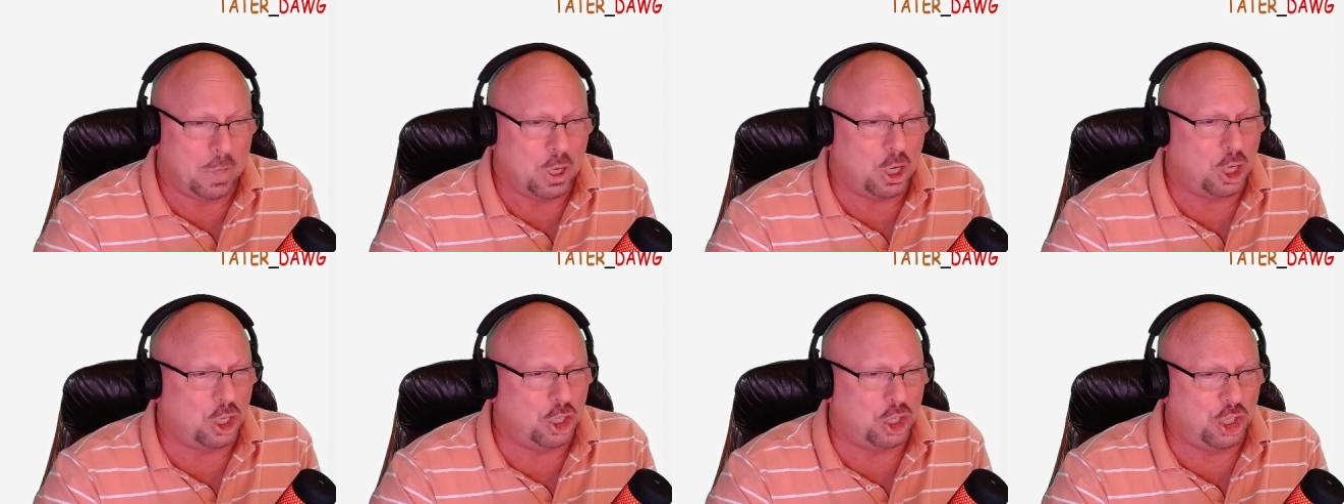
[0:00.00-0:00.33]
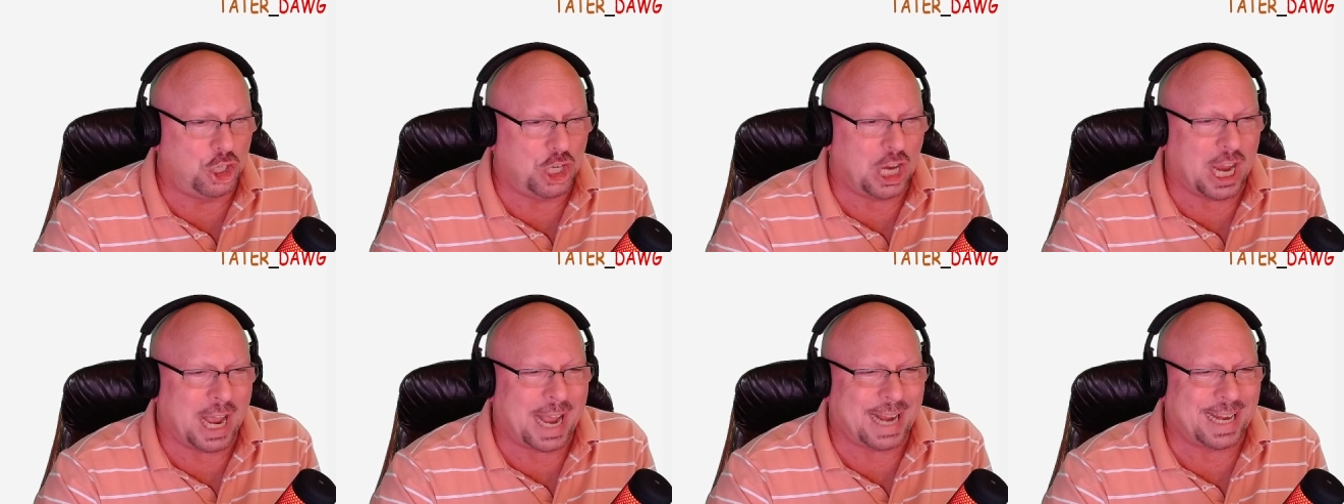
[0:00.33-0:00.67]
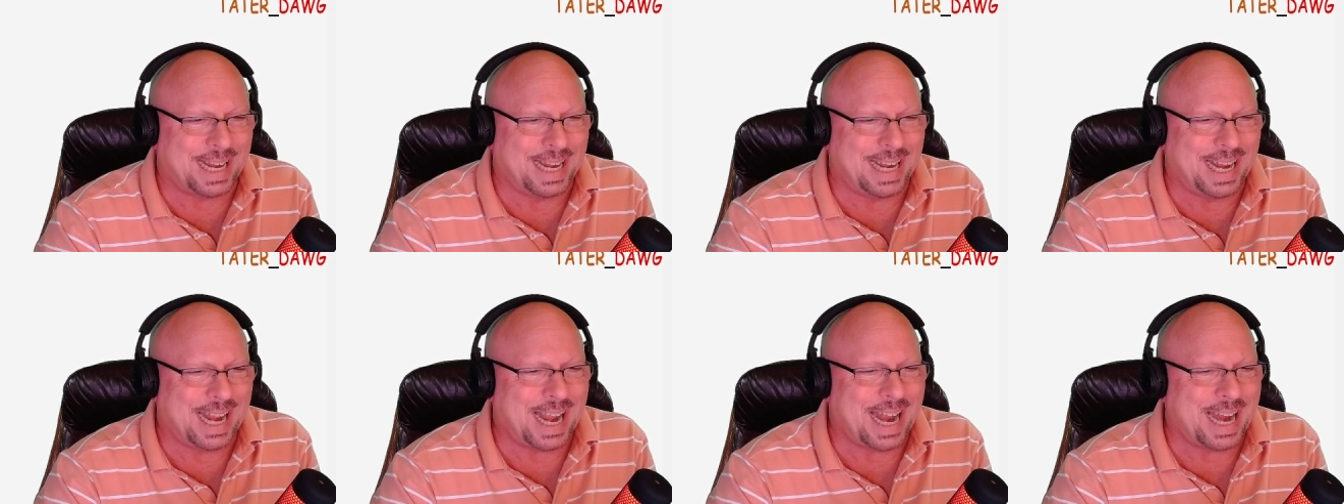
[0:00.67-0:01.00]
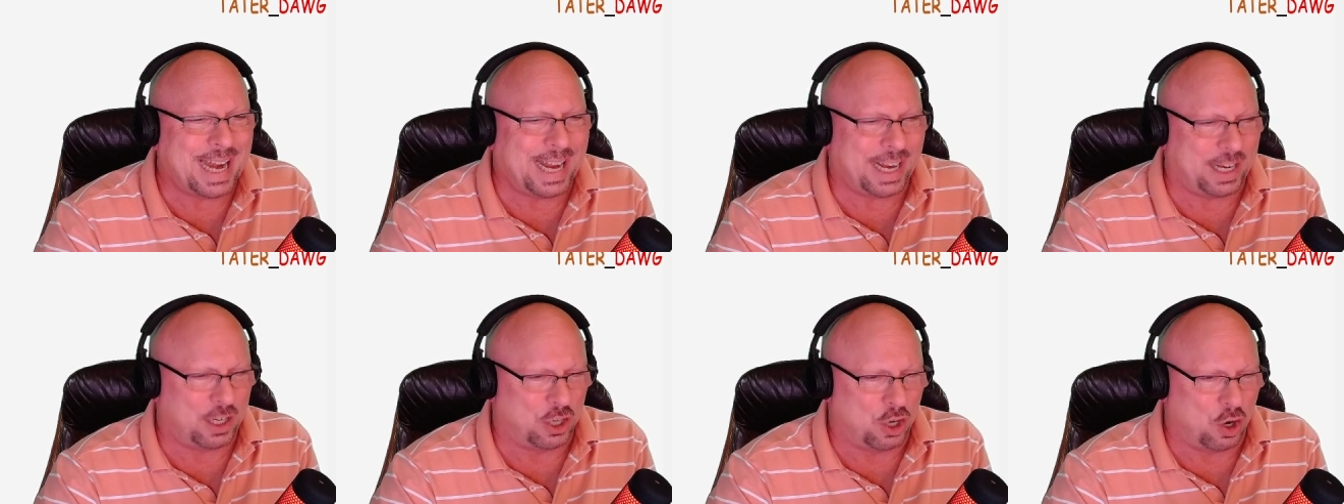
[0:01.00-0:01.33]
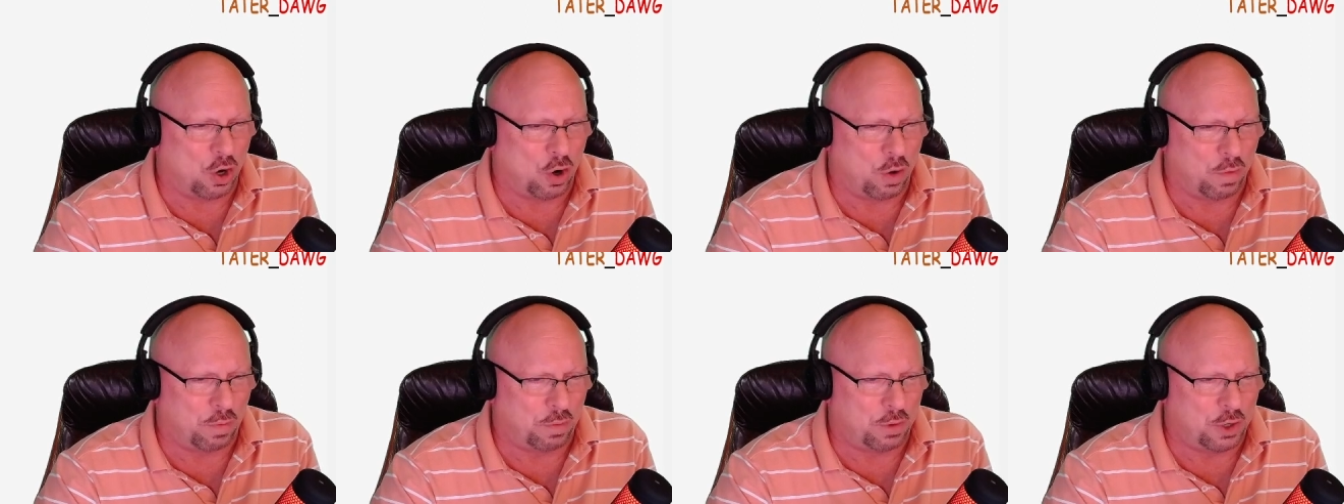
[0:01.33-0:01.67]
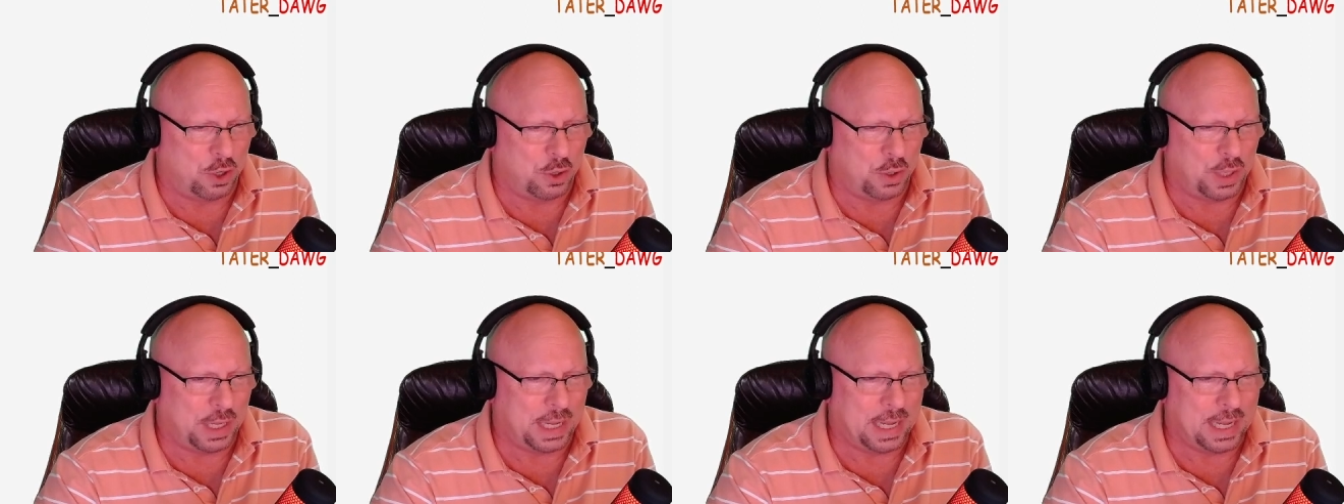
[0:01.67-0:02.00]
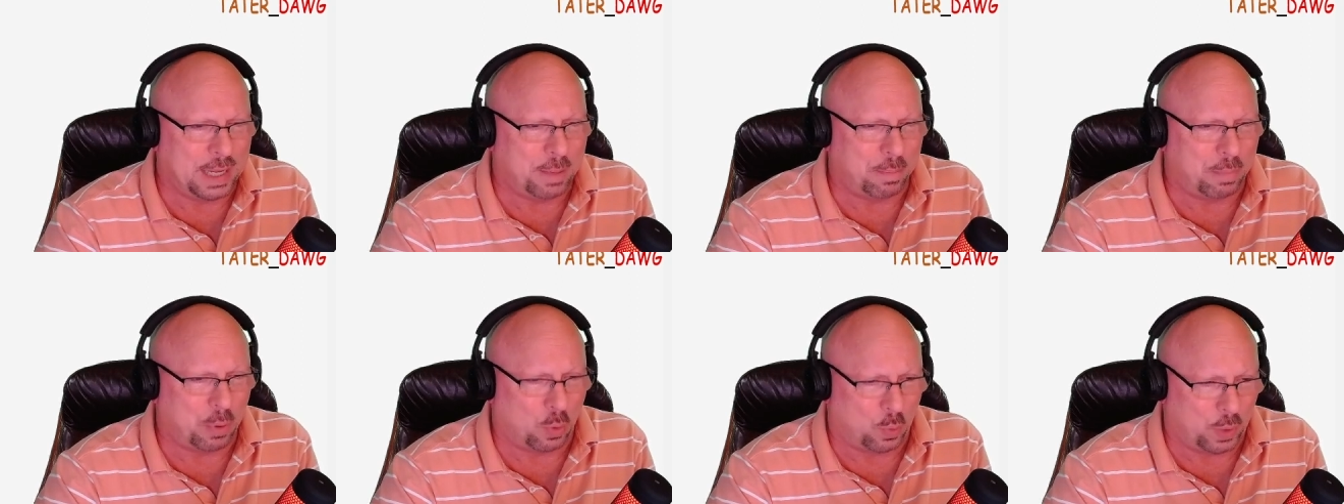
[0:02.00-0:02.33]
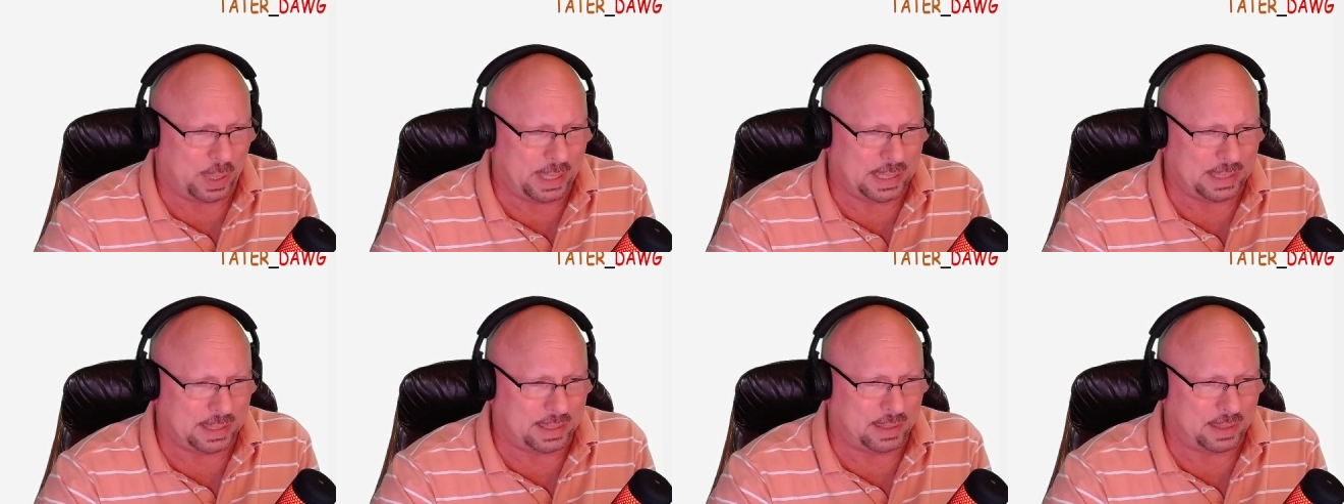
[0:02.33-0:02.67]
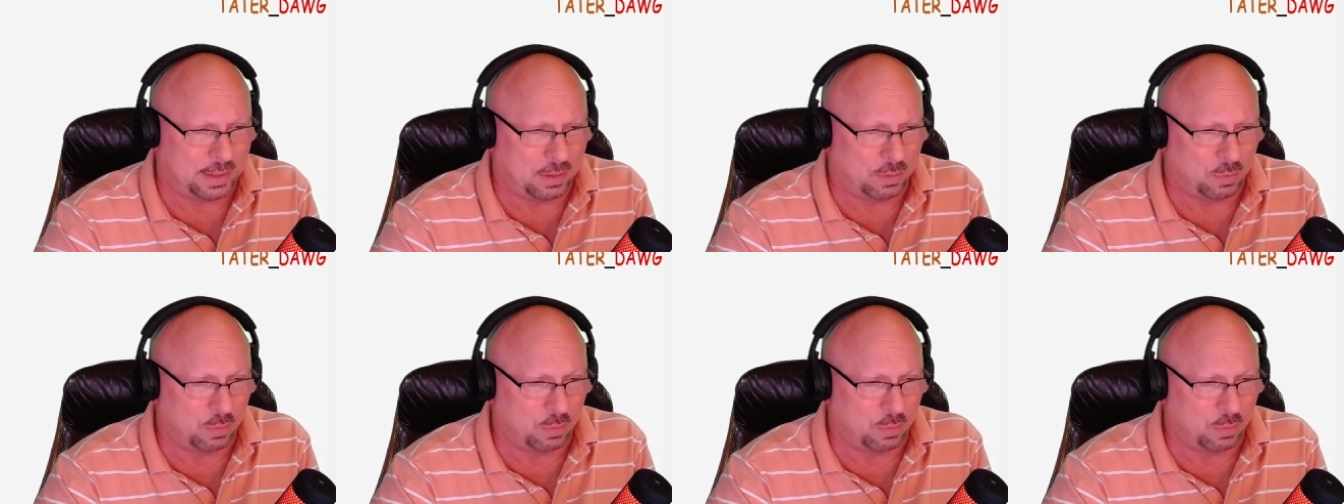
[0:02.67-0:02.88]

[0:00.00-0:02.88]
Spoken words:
gigantic nerf to the hit points,